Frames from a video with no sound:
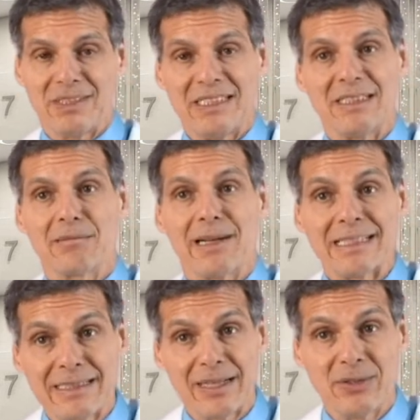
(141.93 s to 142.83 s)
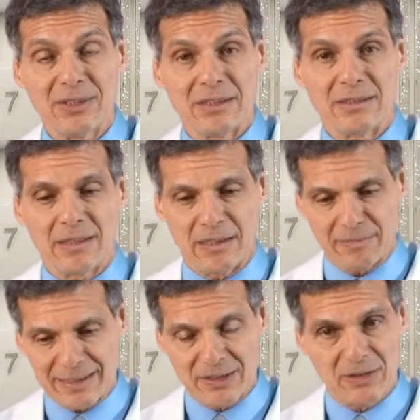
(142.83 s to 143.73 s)
you need the right dosage
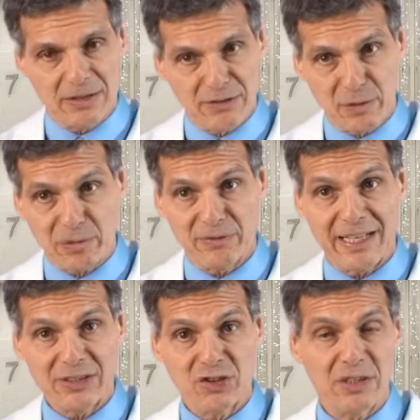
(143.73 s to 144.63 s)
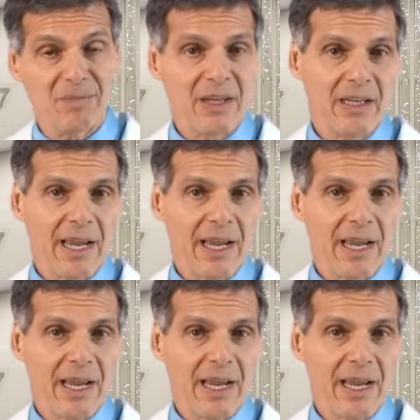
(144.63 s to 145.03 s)
for prevention